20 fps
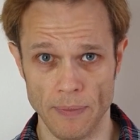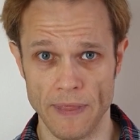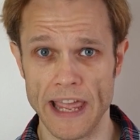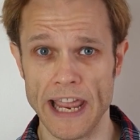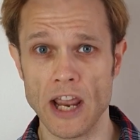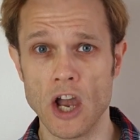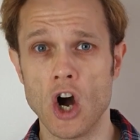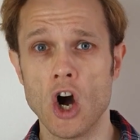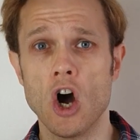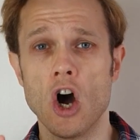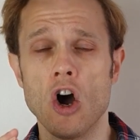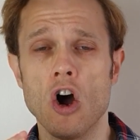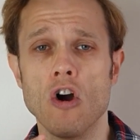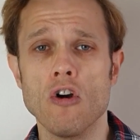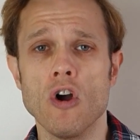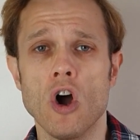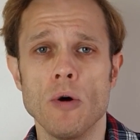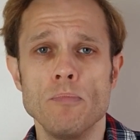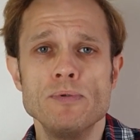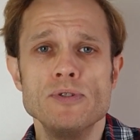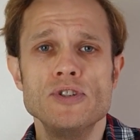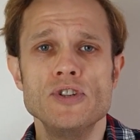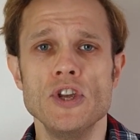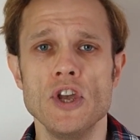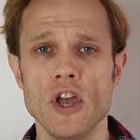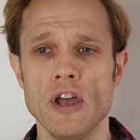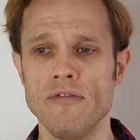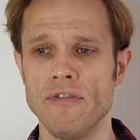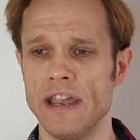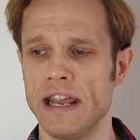They are
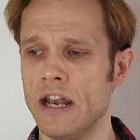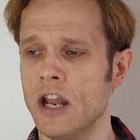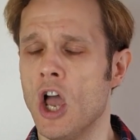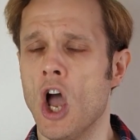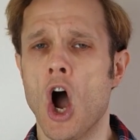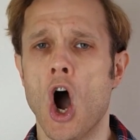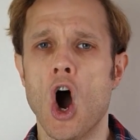observing